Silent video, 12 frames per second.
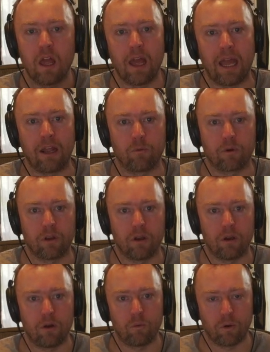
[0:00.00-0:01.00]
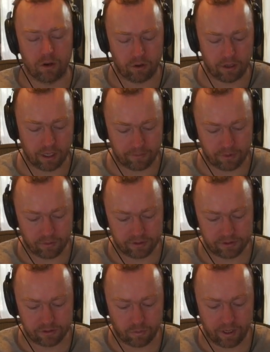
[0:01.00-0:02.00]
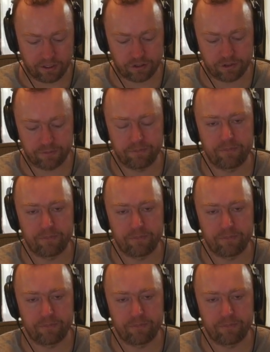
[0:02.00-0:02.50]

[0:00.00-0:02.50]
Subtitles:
And we're going to want to hook it up to a switch